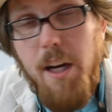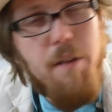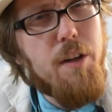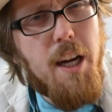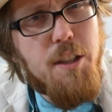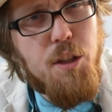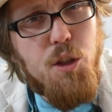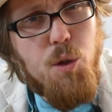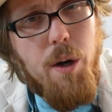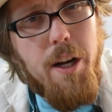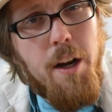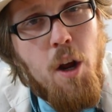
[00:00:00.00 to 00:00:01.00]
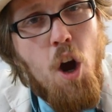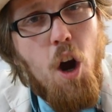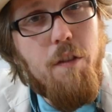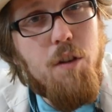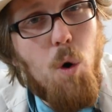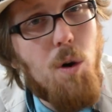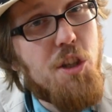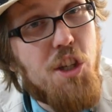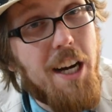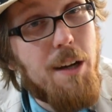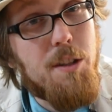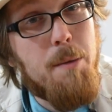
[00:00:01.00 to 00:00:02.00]
If you guys enjoyed it, of course,
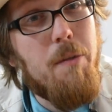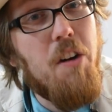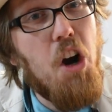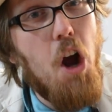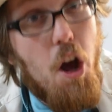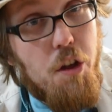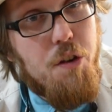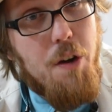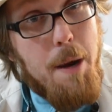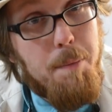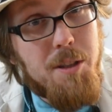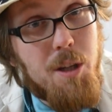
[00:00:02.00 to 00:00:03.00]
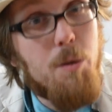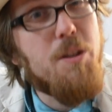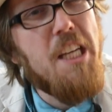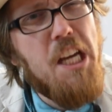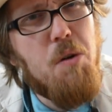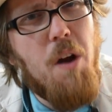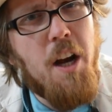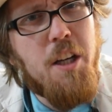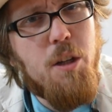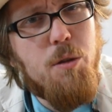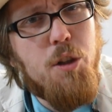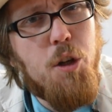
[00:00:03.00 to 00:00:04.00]
check out some of our other episodes here on
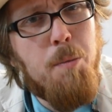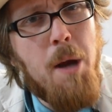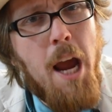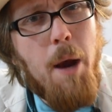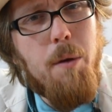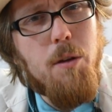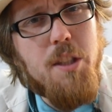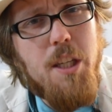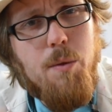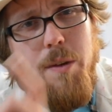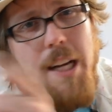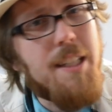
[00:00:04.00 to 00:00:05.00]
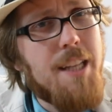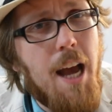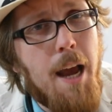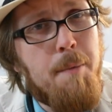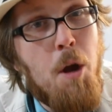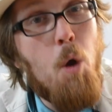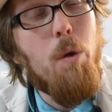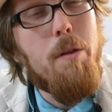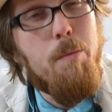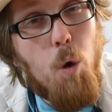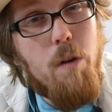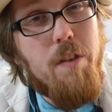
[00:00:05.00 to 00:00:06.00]
YouTube. We'll see you next time with
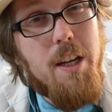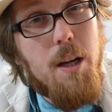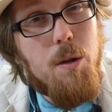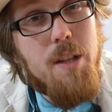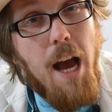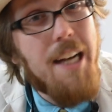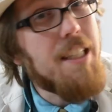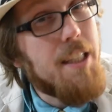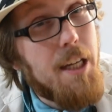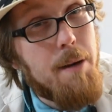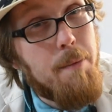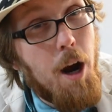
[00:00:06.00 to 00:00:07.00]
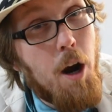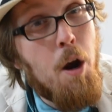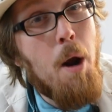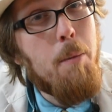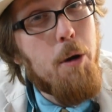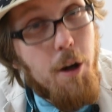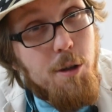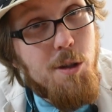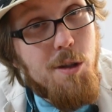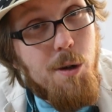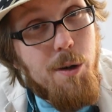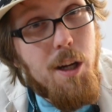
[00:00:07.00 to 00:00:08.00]
more videos on
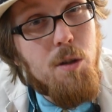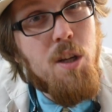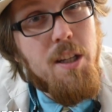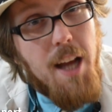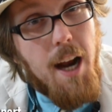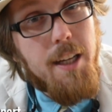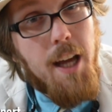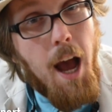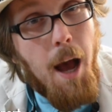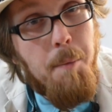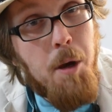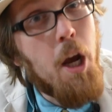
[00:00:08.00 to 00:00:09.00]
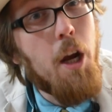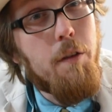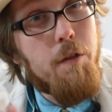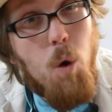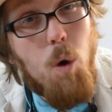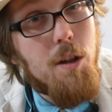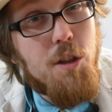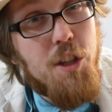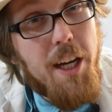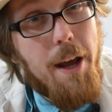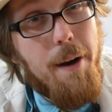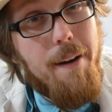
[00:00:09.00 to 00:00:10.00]
tmrproductionstudios.com. And of course,
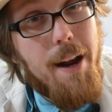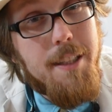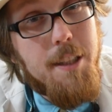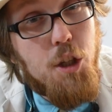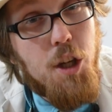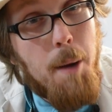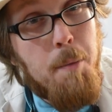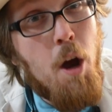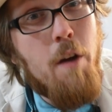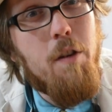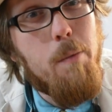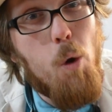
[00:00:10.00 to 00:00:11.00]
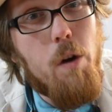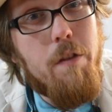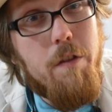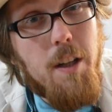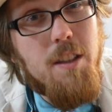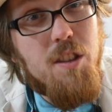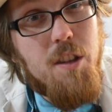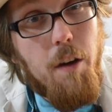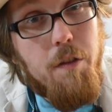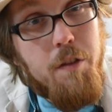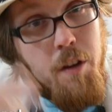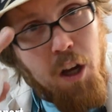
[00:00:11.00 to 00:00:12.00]
check out our Etsy shop for more fun
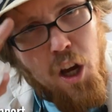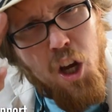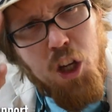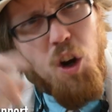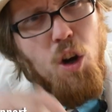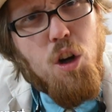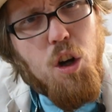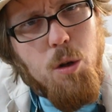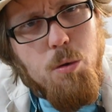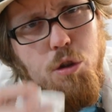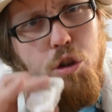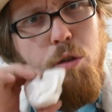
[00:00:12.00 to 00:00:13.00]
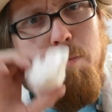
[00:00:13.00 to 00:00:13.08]
stuff. Kongaloosh.